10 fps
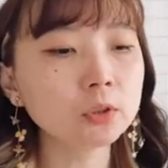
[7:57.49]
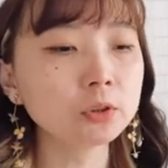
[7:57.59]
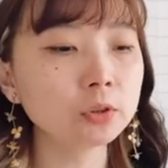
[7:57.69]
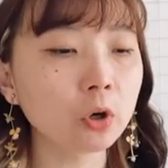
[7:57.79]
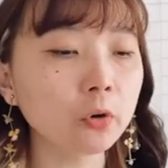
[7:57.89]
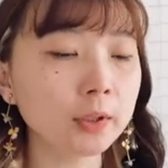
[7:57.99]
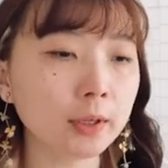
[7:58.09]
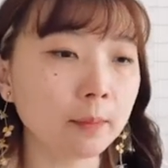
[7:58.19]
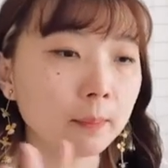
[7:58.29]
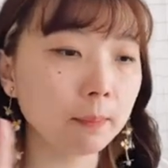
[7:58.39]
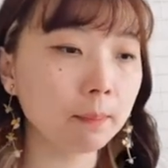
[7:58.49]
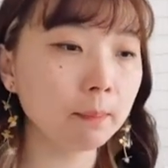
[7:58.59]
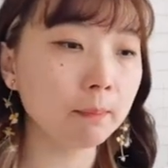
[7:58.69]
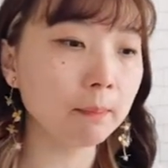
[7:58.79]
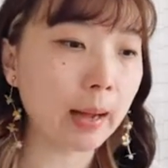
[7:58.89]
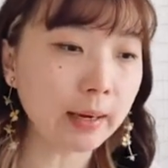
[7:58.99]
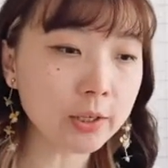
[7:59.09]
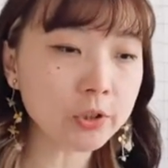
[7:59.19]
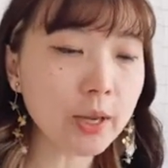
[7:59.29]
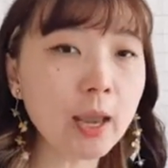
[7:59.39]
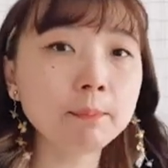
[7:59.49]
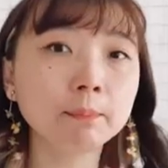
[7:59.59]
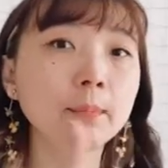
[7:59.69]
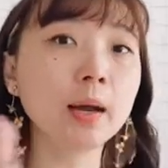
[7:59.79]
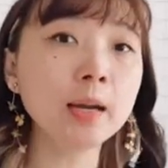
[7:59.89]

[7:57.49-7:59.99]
draw the body shape, body